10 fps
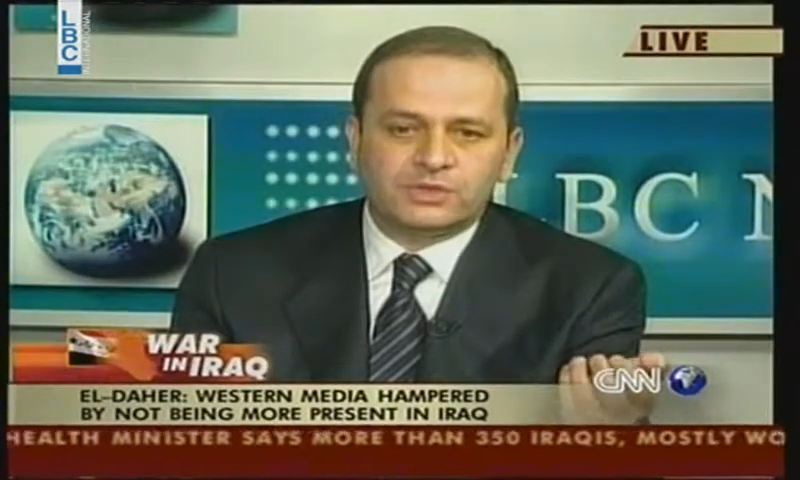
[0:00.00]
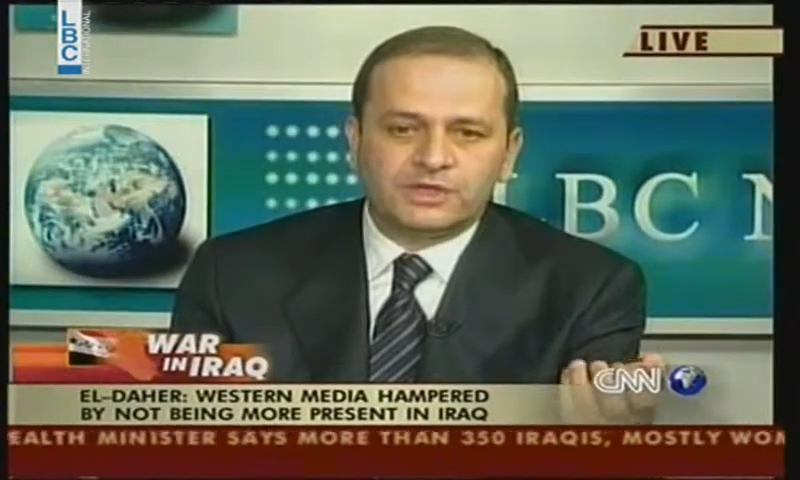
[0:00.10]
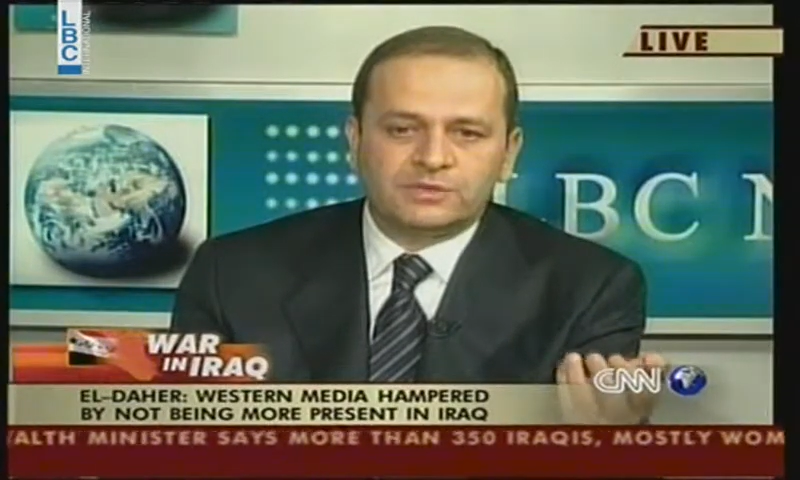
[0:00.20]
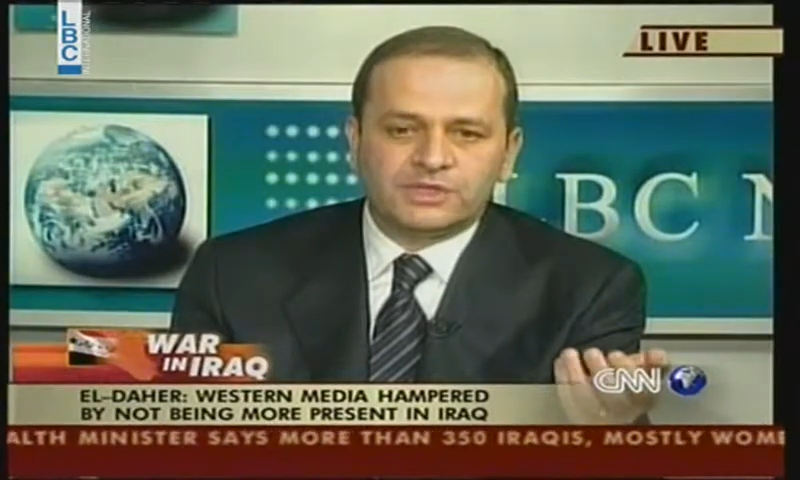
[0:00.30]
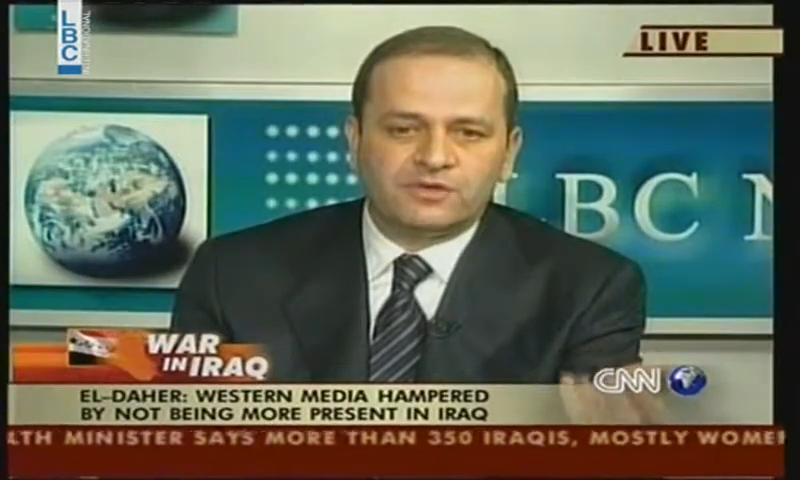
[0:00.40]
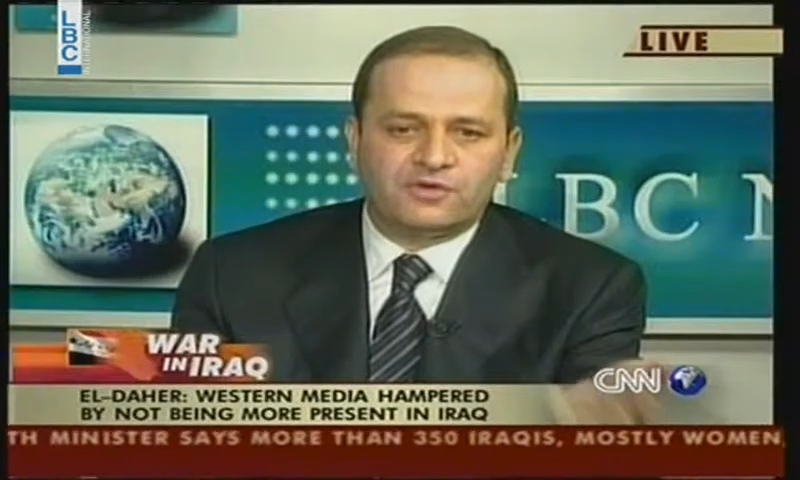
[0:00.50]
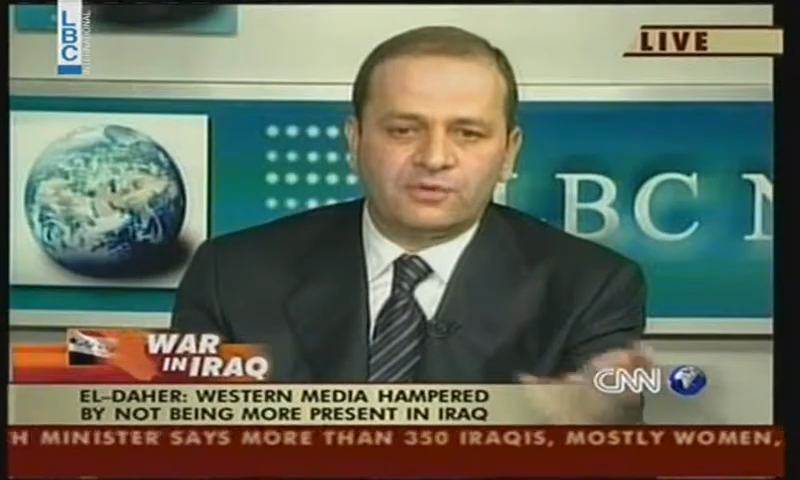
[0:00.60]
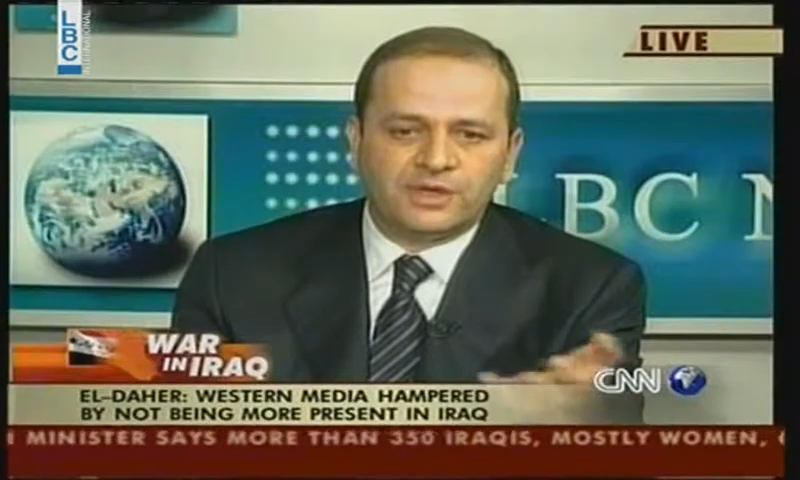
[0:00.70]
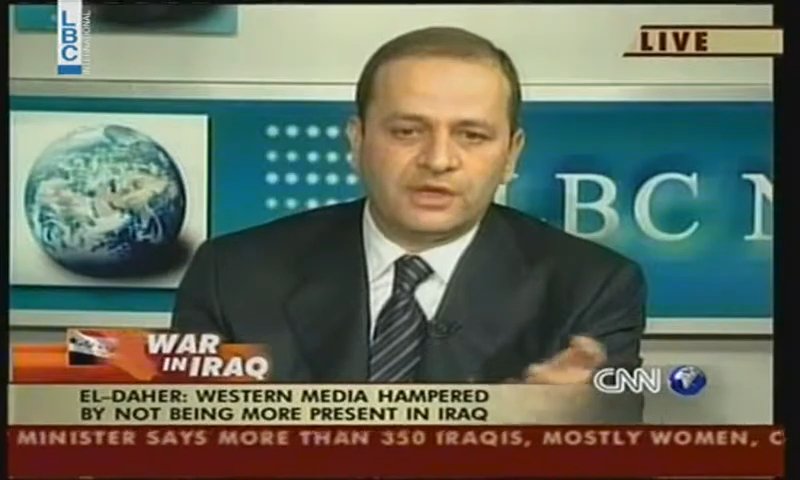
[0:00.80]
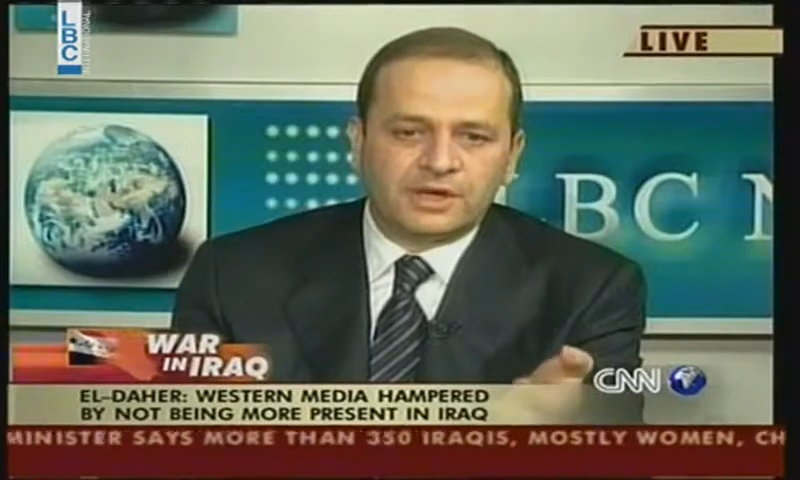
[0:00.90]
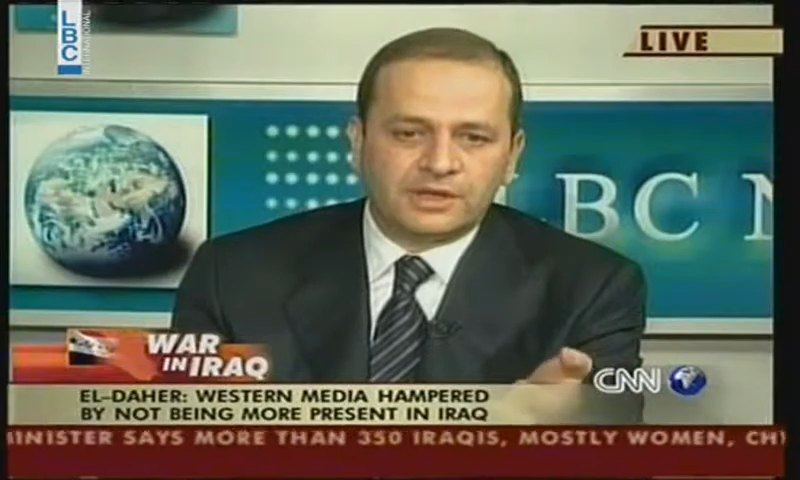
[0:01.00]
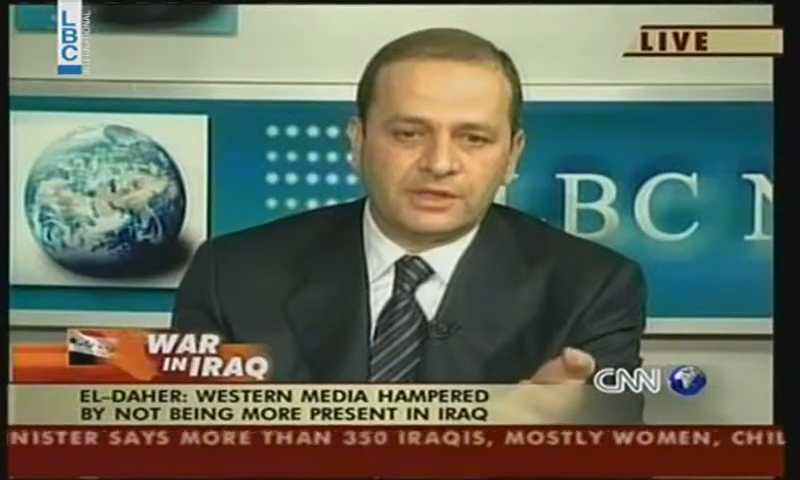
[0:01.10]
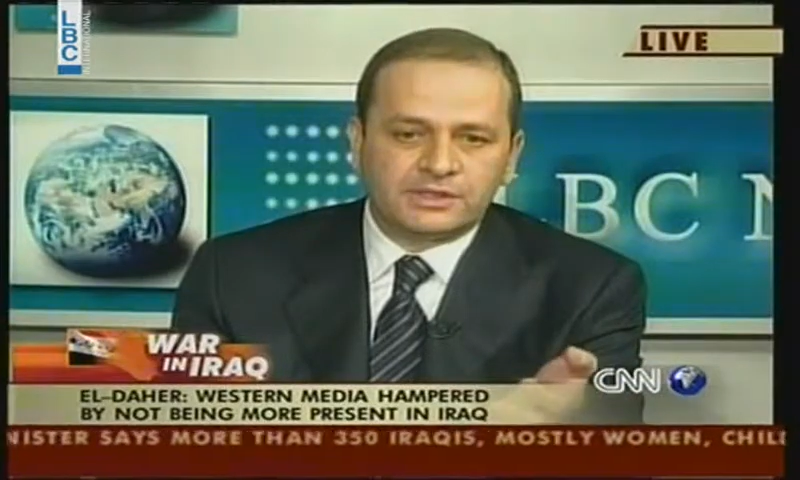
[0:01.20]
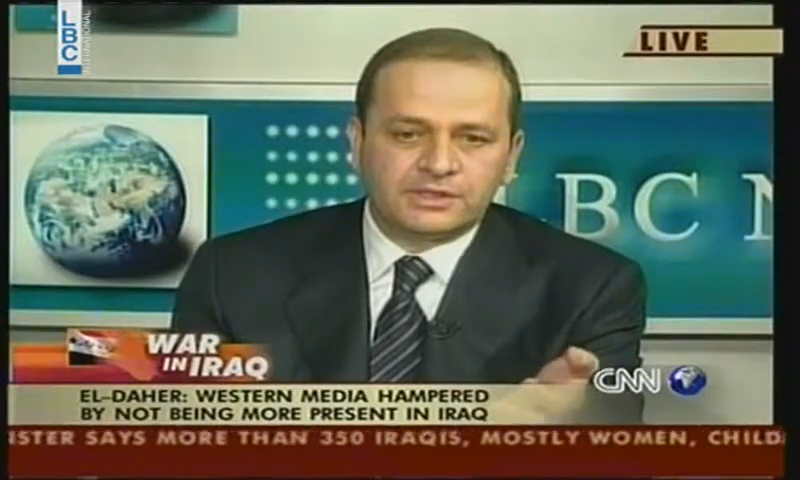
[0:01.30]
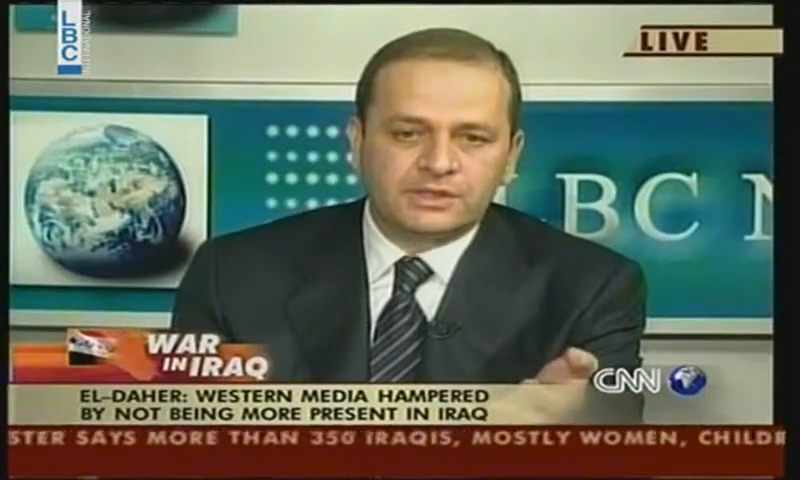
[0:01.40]
same thing from the
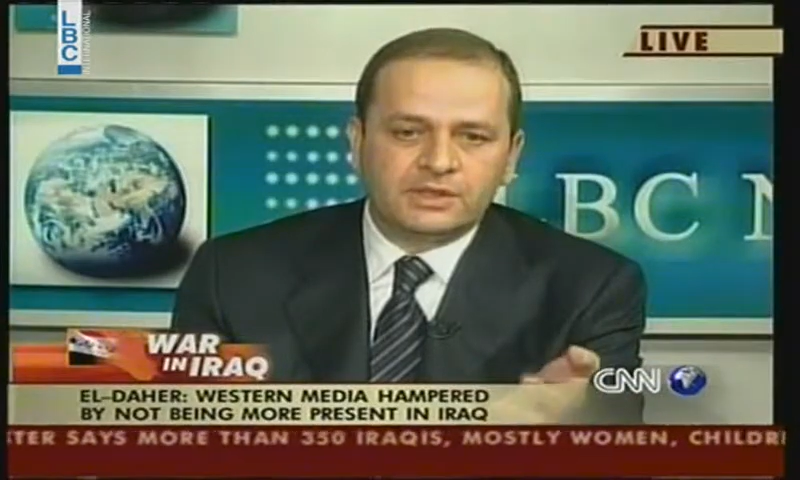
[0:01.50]
Iraqis.